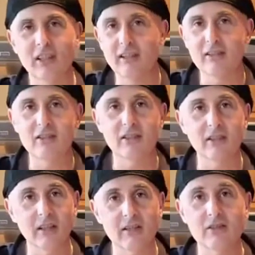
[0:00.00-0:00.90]
layers
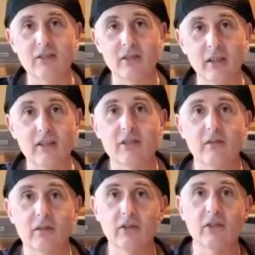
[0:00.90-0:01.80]
and layers and layers
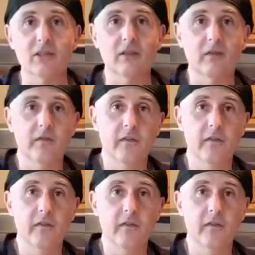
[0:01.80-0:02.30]
of goodness to